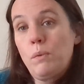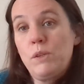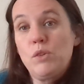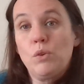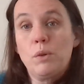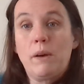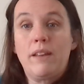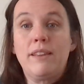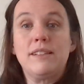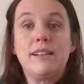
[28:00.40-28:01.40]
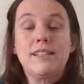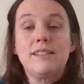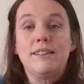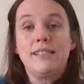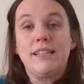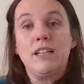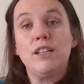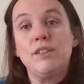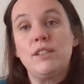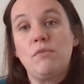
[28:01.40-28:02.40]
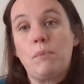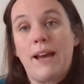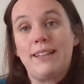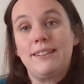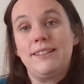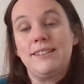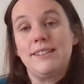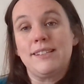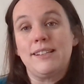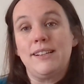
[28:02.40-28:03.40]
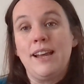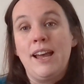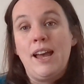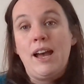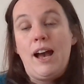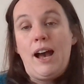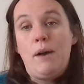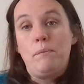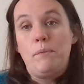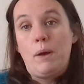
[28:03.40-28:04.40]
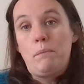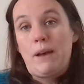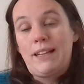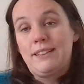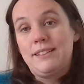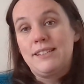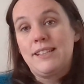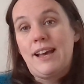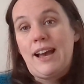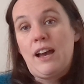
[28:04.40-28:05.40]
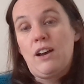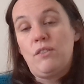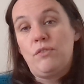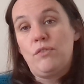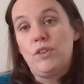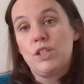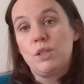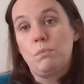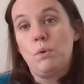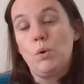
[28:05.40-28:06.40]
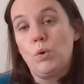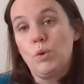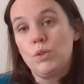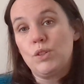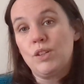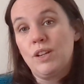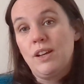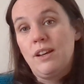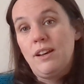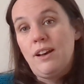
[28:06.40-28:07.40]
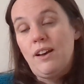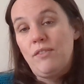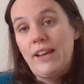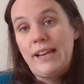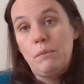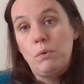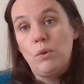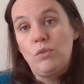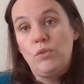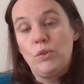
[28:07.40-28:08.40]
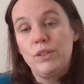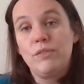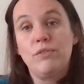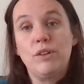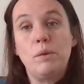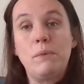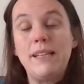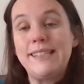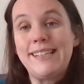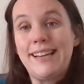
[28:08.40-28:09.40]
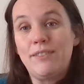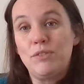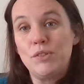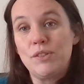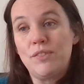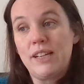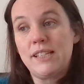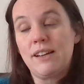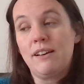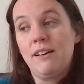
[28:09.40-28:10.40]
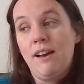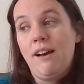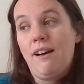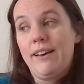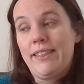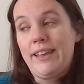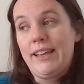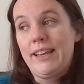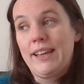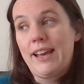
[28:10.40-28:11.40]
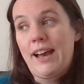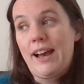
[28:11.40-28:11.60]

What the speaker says: when we talk about things like size inclusive patterns and patterns that have support available for different ability levels of knitter. I think